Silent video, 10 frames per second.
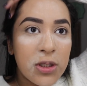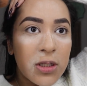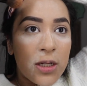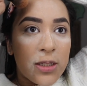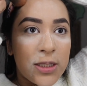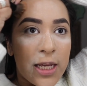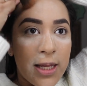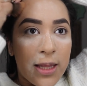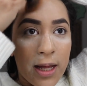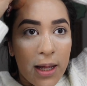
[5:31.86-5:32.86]
just gonna
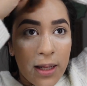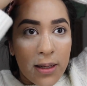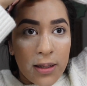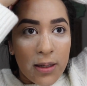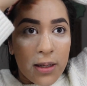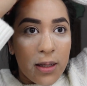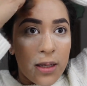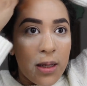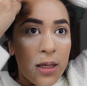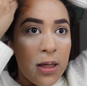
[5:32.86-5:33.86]
take that
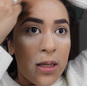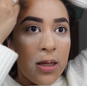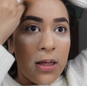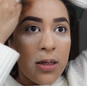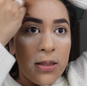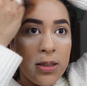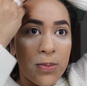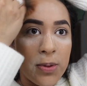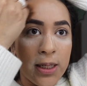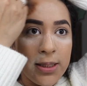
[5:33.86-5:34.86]

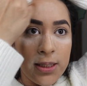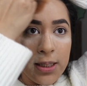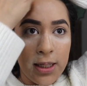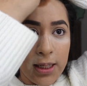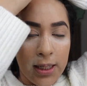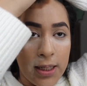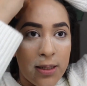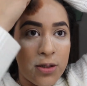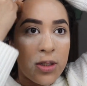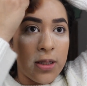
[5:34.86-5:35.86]
and blend it
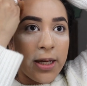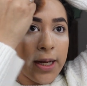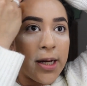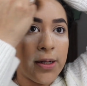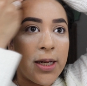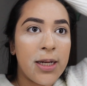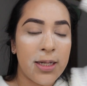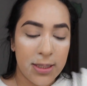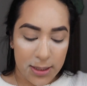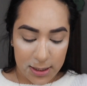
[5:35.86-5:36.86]
into the
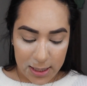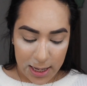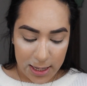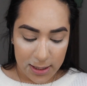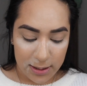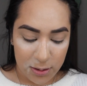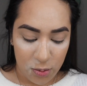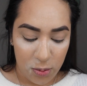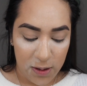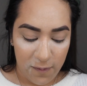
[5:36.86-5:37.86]
areas that
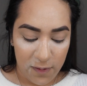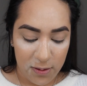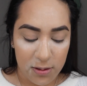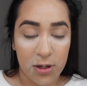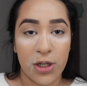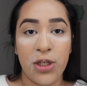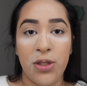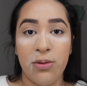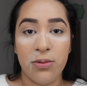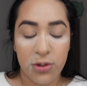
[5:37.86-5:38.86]
we feel are
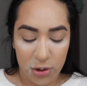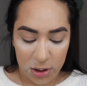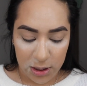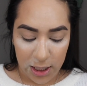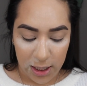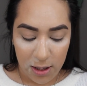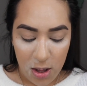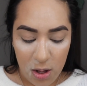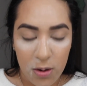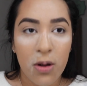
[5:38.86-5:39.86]
huge. Just kidding.
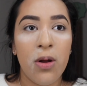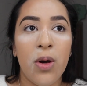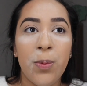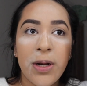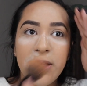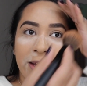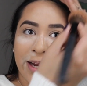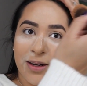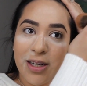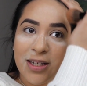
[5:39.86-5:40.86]
Put in
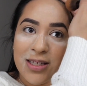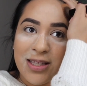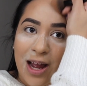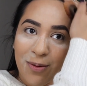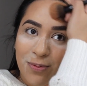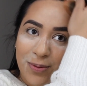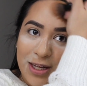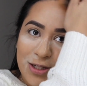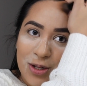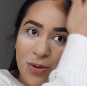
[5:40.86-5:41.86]
the areas that
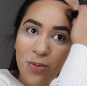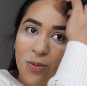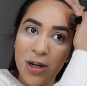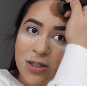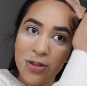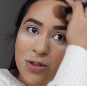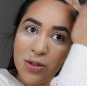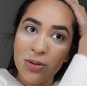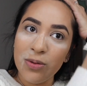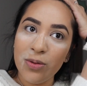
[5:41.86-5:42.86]
we don't want
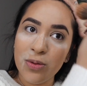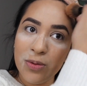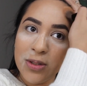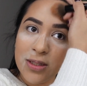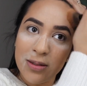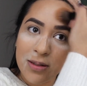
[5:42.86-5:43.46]
to